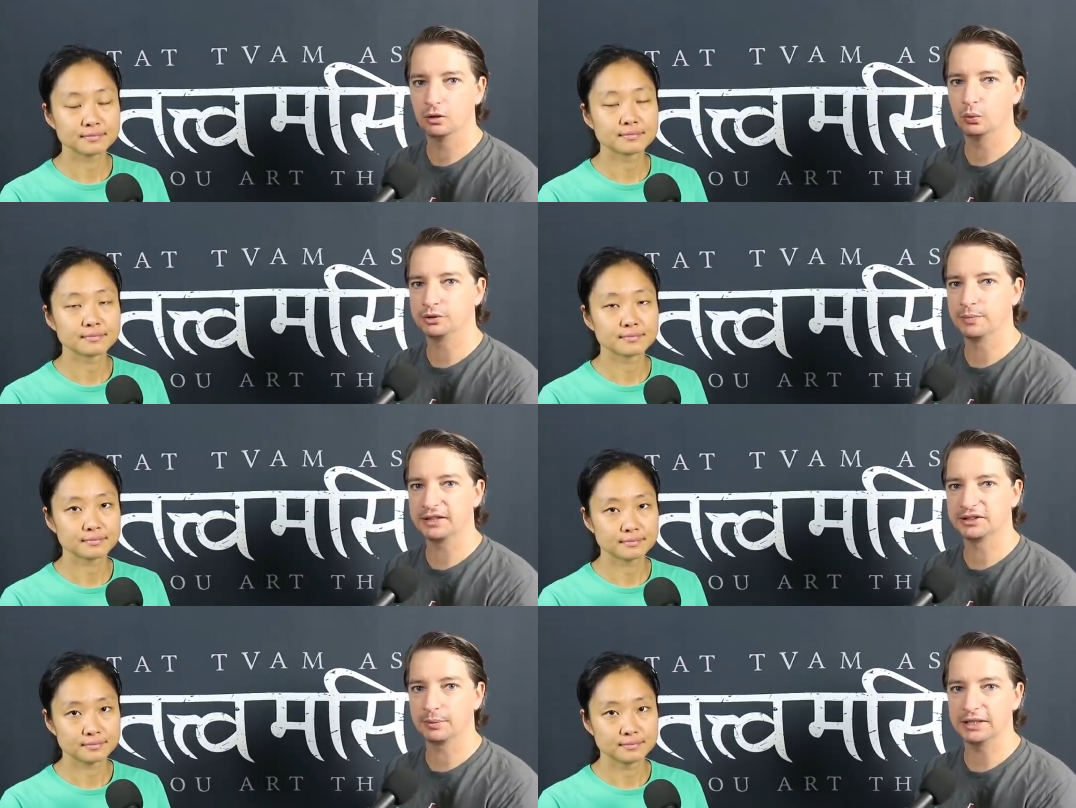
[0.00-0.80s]
Speaker 1: which
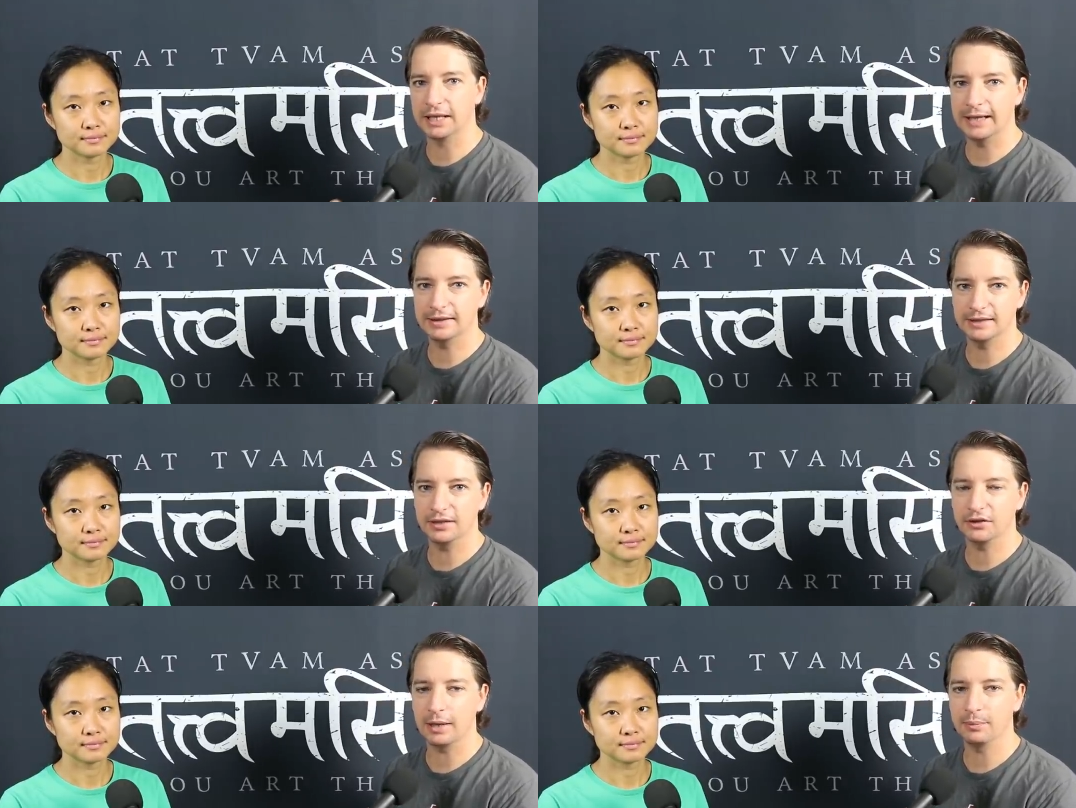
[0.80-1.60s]
makes up the
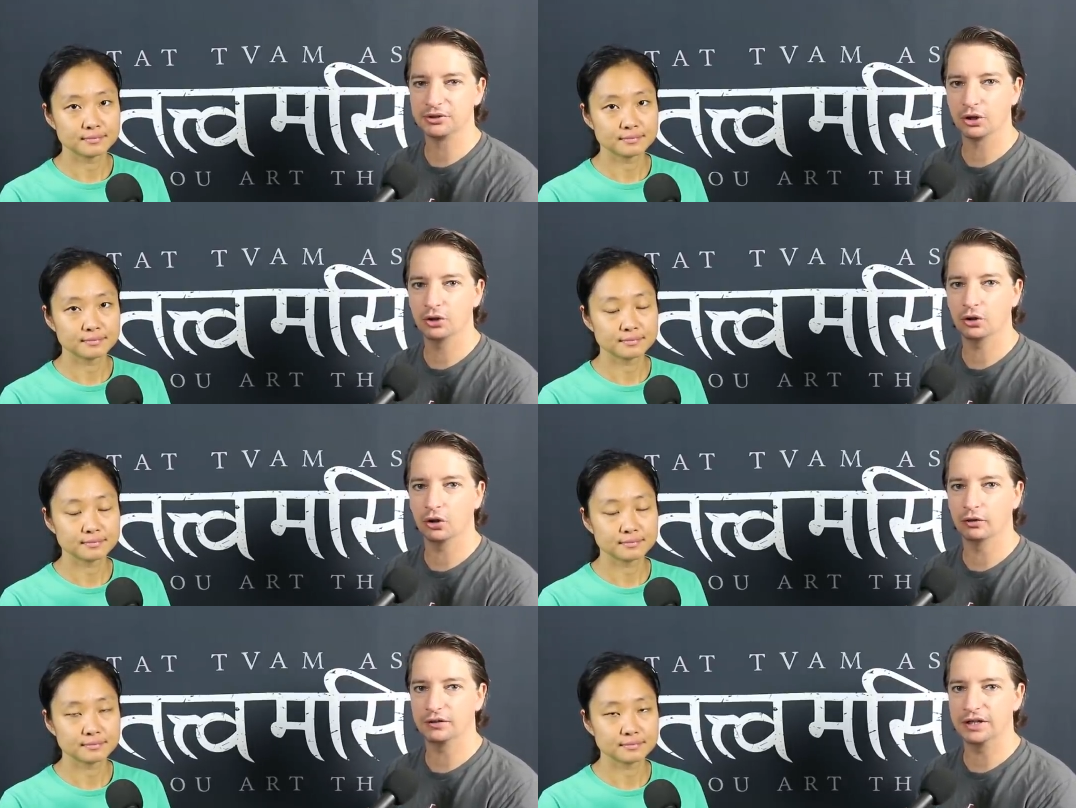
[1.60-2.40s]
18th episode
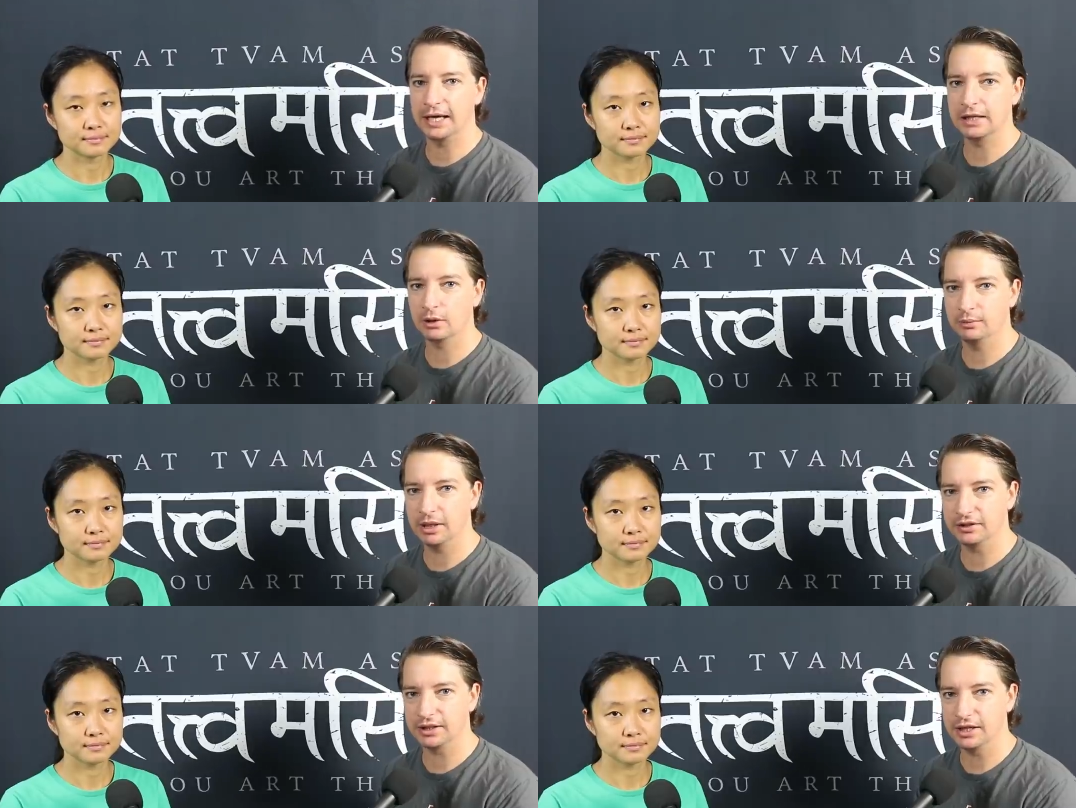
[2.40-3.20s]
of the 81
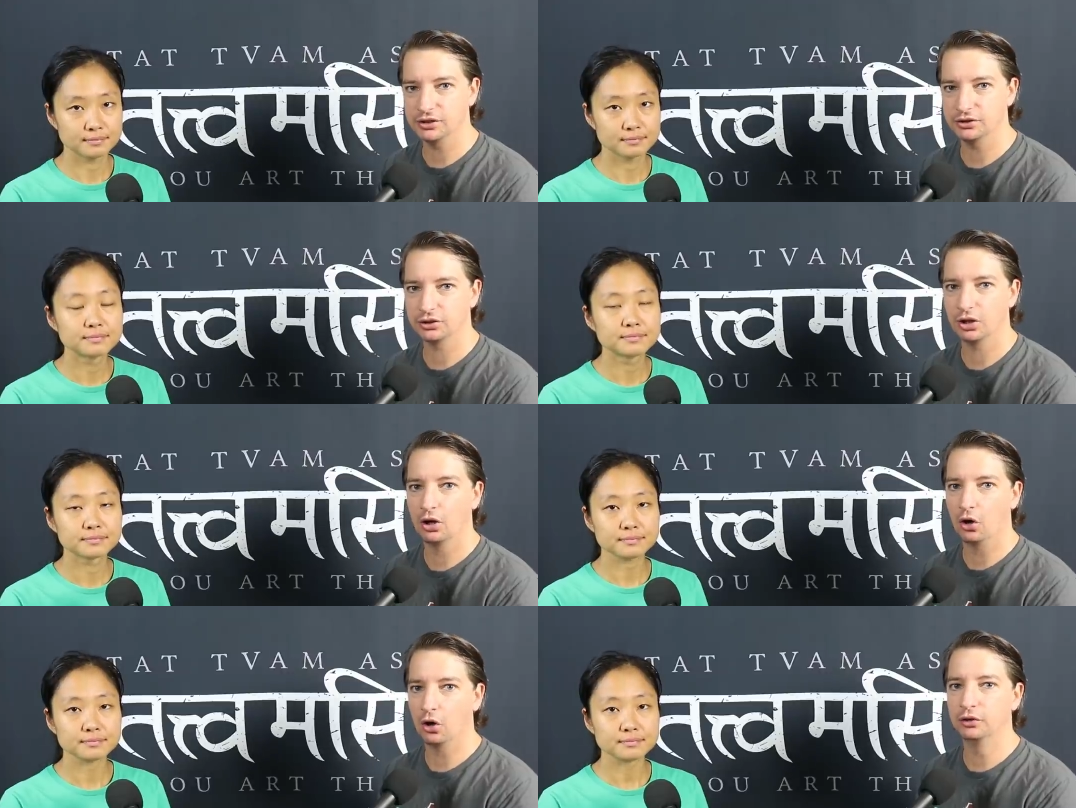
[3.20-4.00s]
Meditations
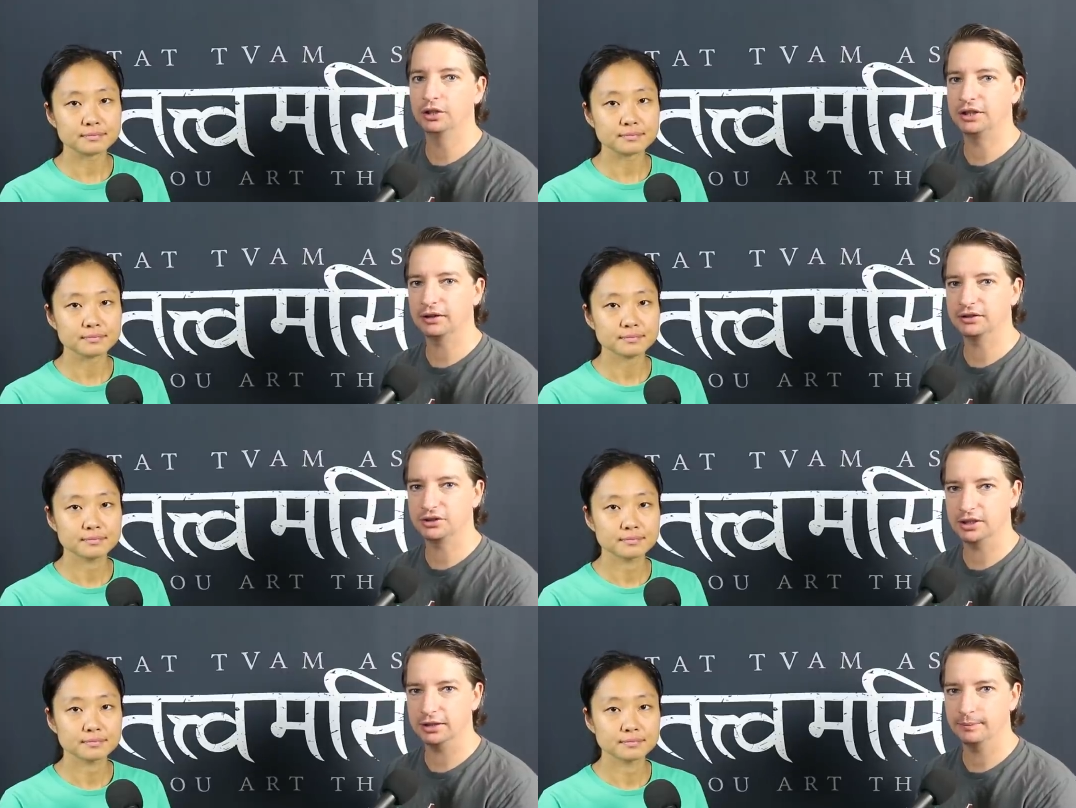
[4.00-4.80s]
on the Tao Te
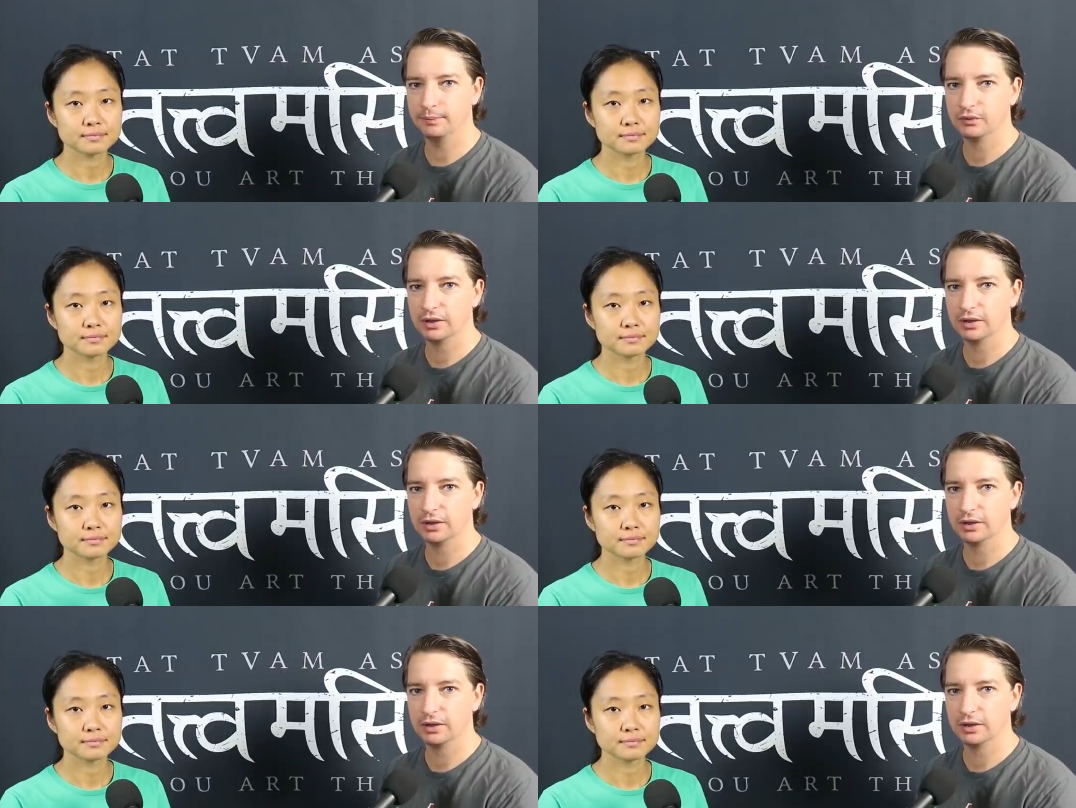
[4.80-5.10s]
Ching.